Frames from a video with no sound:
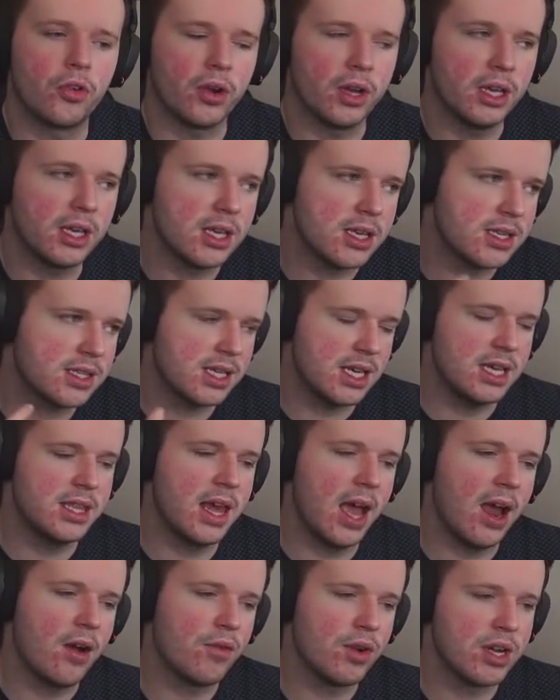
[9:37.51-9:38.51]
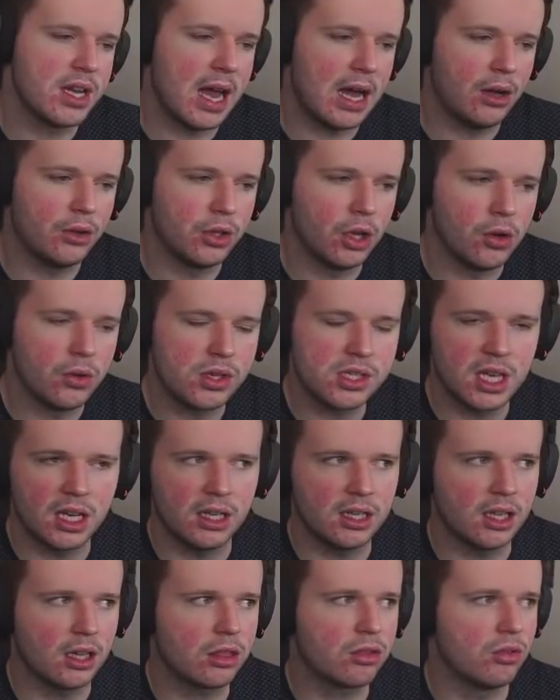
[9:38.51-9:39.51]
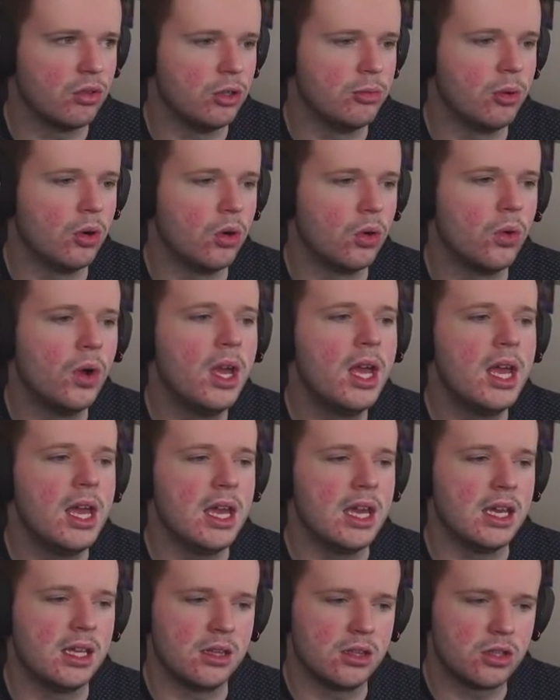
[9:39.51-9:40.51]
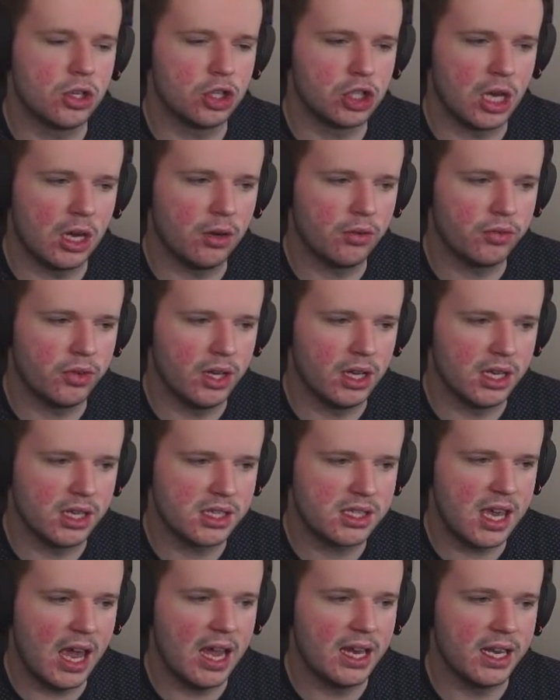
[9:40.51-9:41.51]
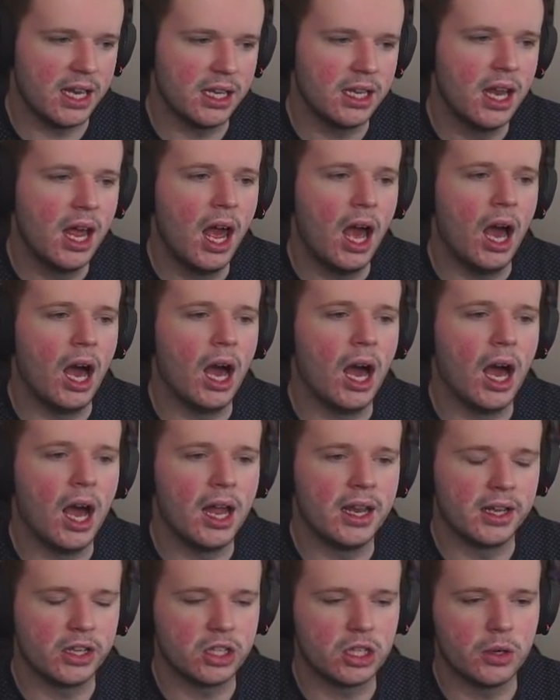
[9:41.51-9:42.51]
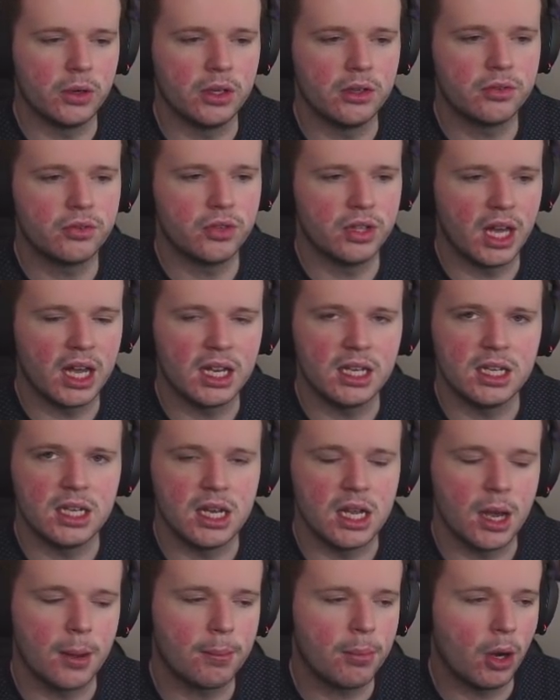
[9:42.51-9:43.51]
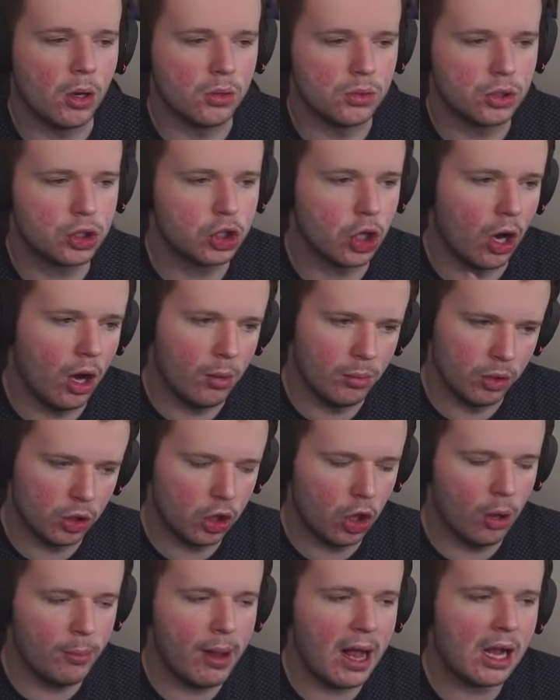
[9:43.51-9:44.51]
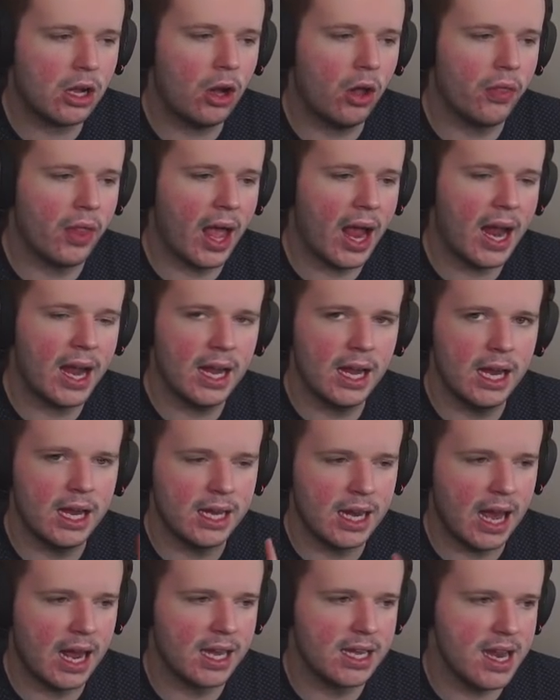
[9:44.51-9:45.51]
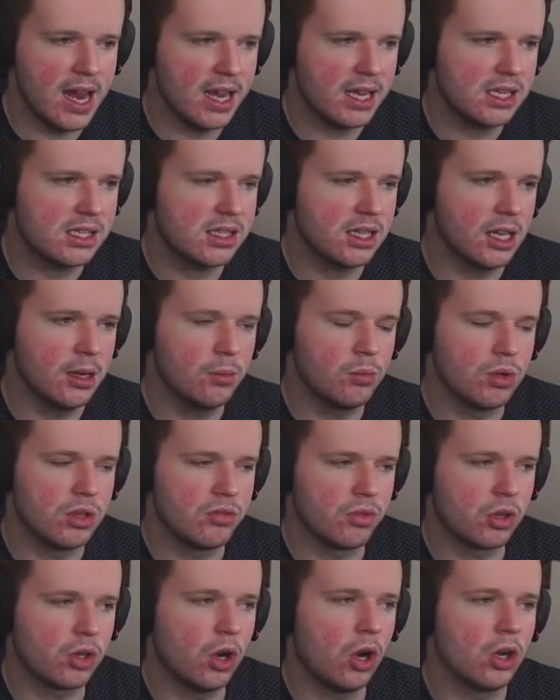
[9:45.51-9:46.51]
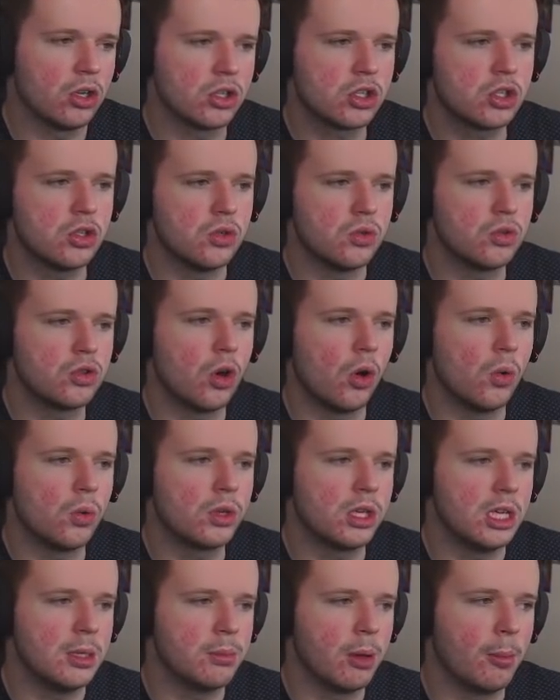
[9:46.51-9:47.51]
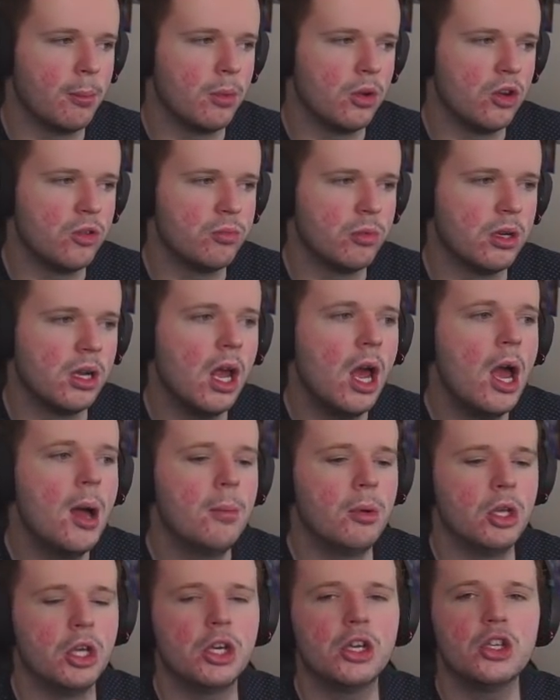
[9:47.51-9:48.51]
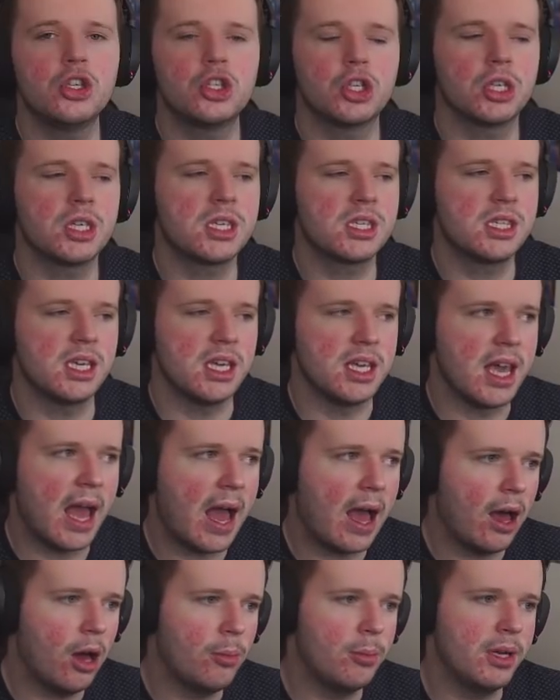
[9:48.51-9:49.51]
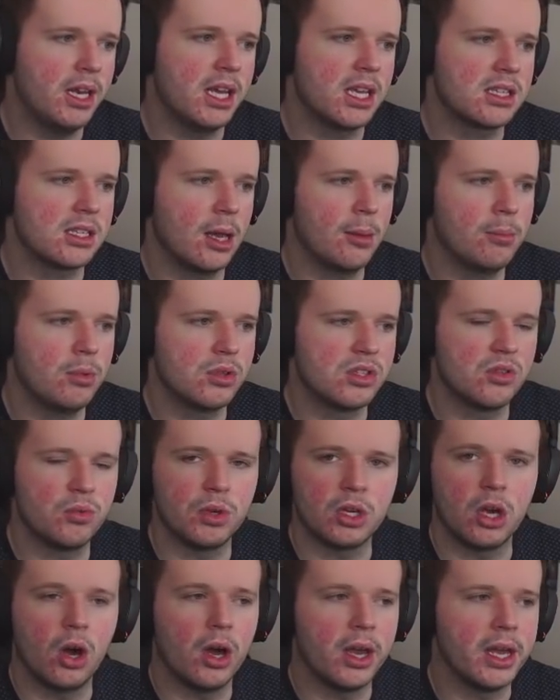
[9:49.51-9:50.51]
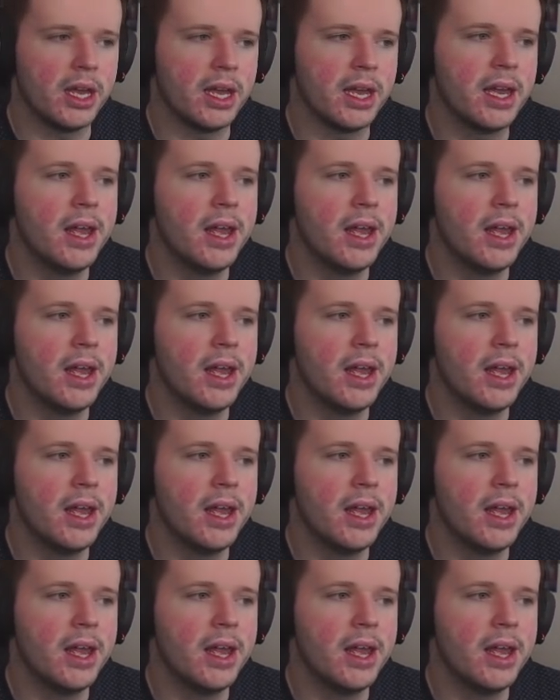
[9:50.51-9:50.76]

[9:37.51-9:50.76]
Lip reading: You can see there Ronaldo sending that through ball into João Felix, getting in and then going for that near post shot. And we'll look back on that in our next tip with regards to goalkeeper movement. But you can just see how many examples have we got here.